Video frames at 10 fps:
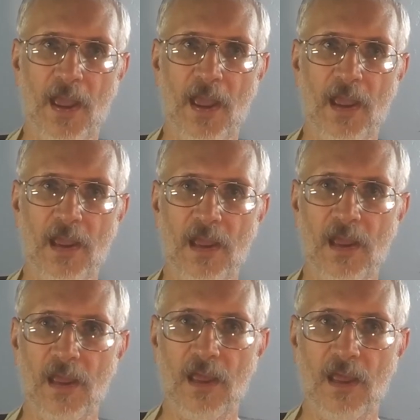
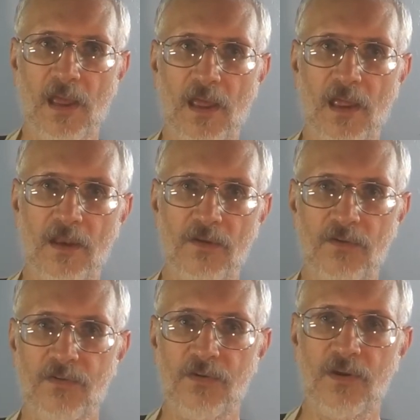
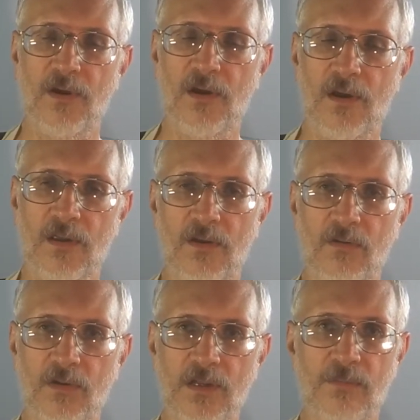and,
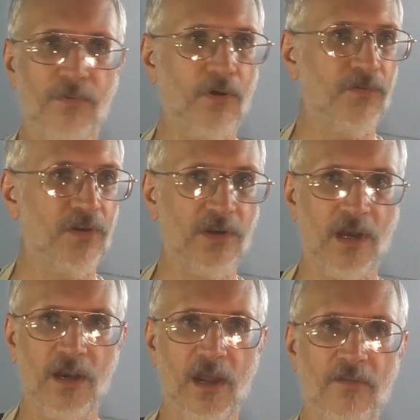lean protein. You
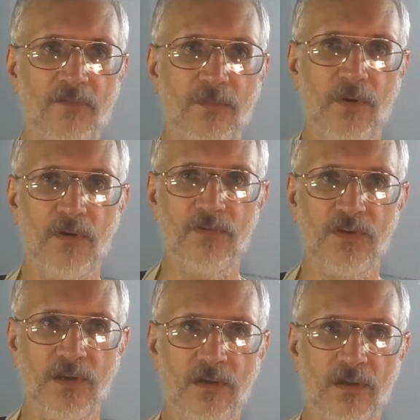got to have your
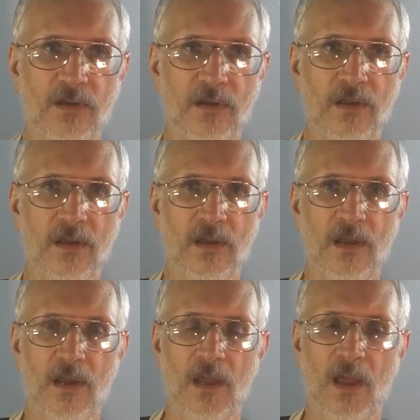protein.
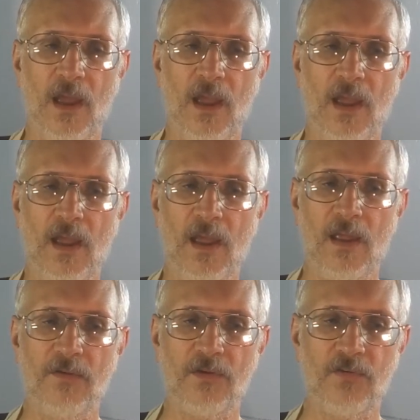
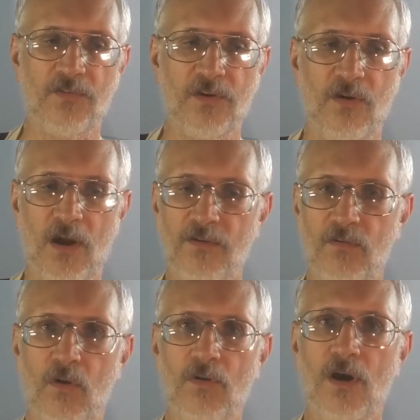And because, I'd
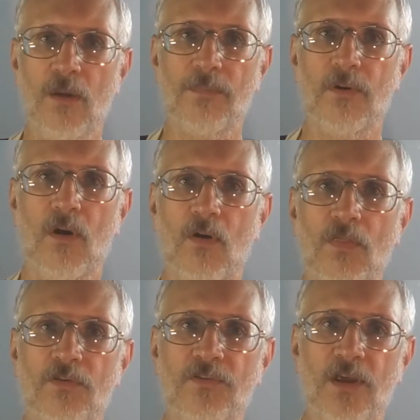grown up on
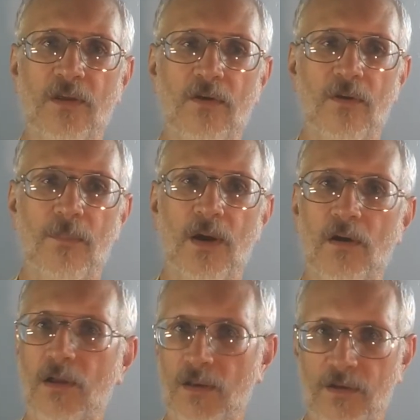the standard
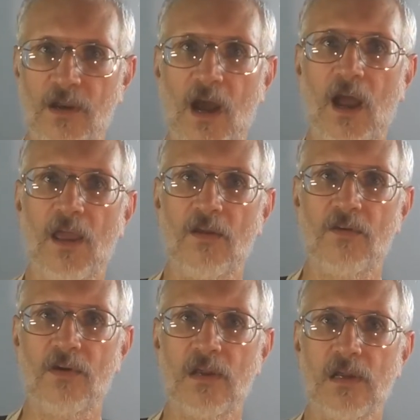American diet,